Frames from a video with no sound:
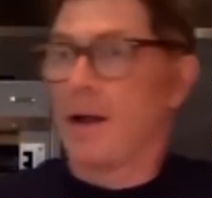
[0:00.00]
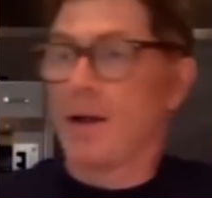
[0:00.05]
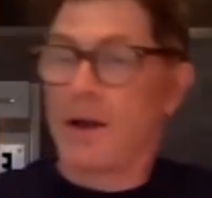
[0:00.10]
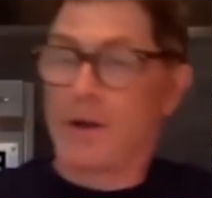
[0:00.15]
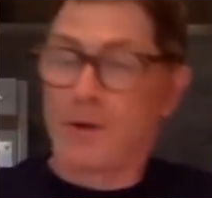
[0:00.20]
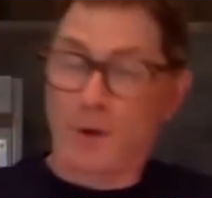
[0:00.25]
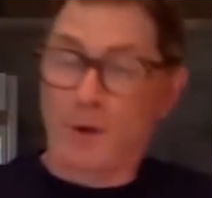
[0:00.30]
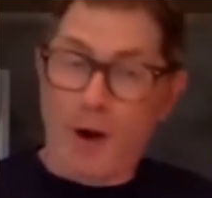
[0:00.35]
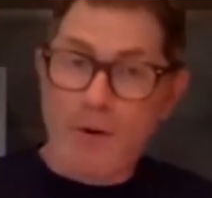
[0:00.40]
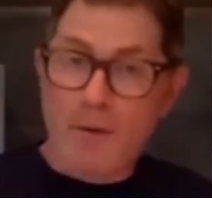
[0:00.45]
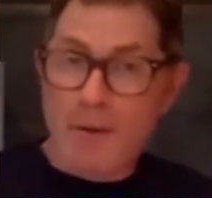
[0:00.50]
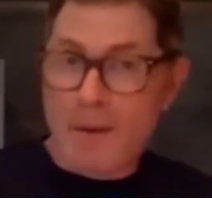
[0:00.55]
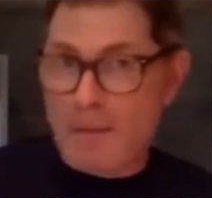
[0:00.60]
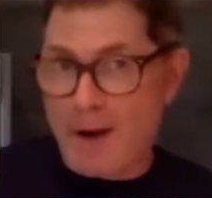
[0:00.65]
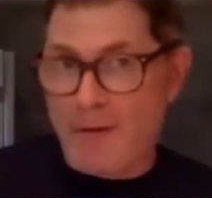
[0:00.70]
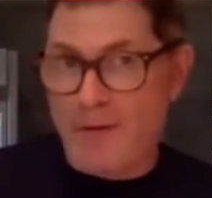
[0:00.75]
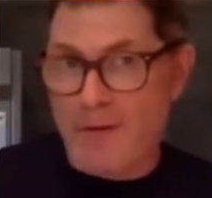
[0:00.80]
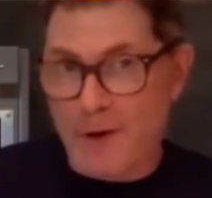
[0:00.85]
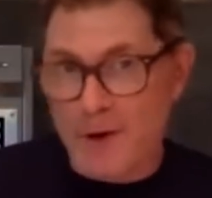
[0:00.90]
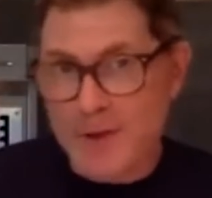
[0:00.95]
Do I remember
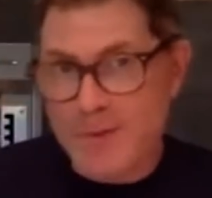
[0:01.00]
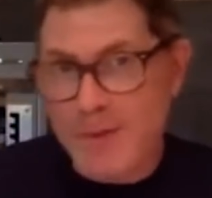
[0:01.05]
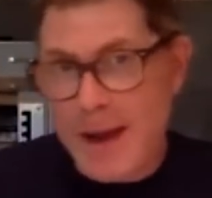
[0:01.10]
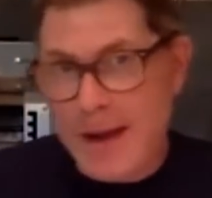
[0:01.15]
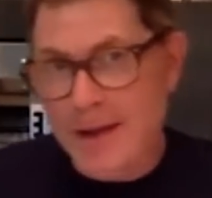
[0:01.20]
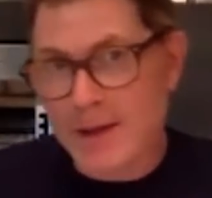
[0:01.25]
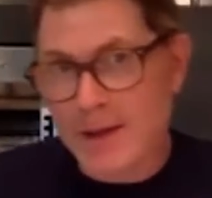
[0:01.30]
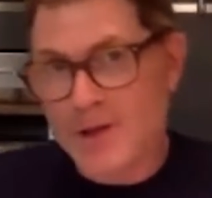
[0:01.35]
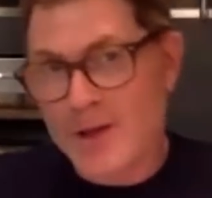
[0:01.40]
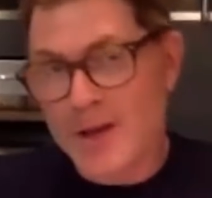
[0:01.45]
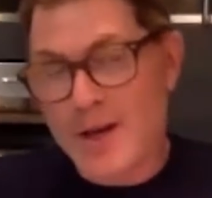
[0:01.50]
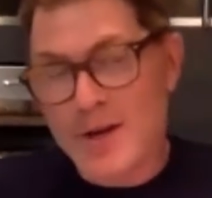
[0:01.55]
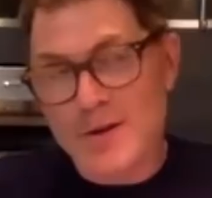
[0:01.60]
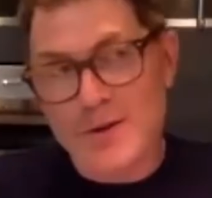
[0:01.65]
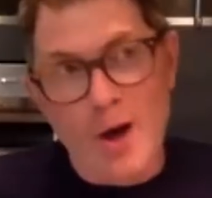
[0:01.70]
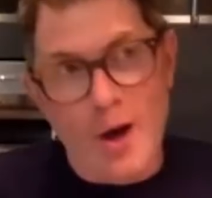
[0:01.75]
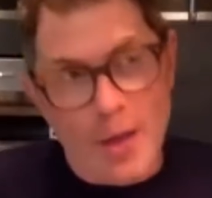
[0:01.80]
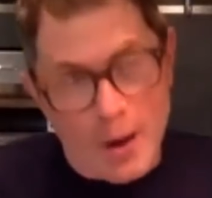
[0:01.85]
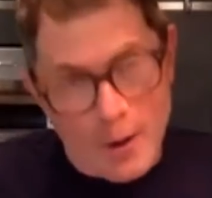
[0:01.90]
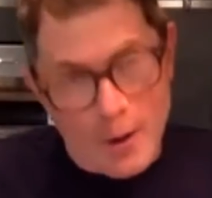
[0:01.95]
my first mac and cheese?
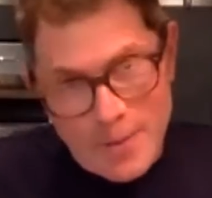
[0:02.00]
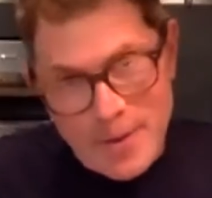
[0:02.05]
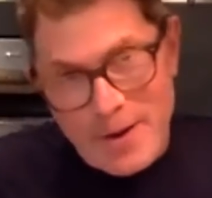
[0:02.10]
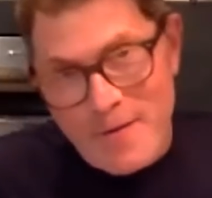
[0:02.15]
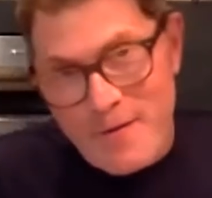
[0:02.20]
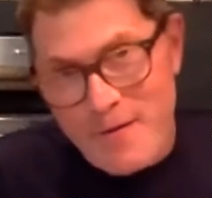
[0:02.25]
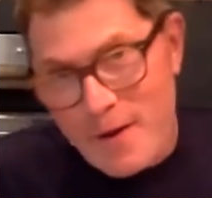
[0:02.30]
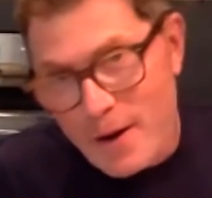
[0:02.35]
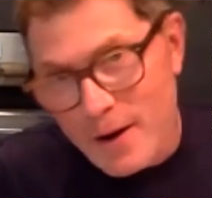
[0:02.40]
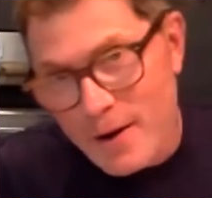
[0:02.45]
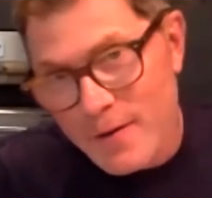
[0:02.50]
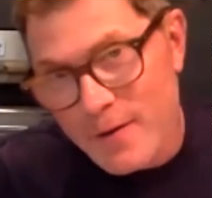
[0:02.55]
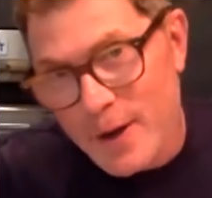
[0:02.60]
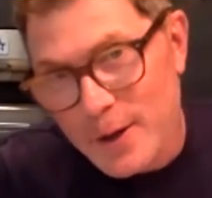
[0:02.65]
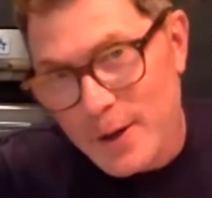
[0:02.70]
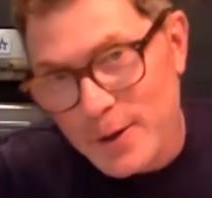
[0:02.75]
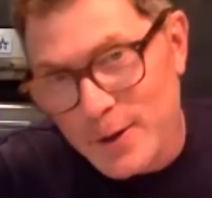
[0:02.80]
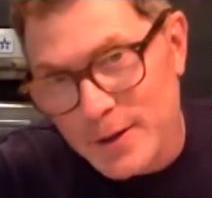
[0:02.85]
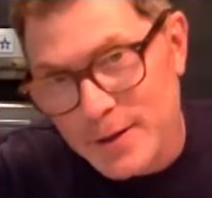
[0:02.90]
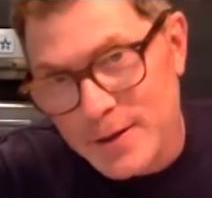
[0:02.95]
No, that would be a very,
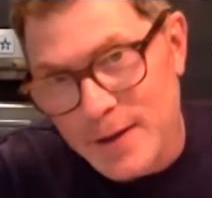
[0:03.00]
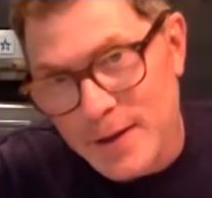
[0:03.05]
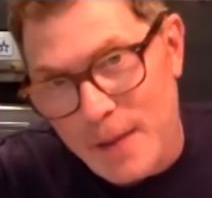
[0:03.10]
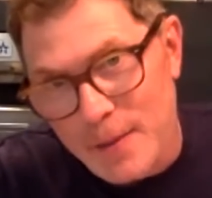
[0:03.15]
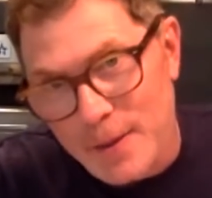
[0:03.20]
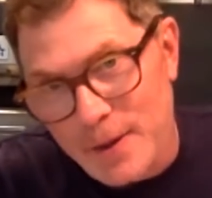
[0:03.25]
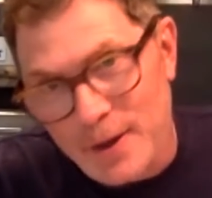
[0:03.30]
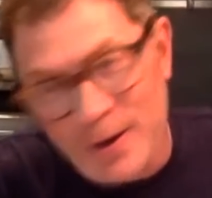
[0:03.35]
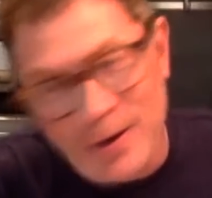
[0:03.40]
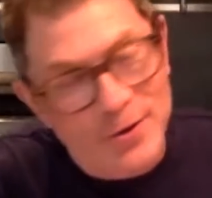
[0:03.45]
very long time ago.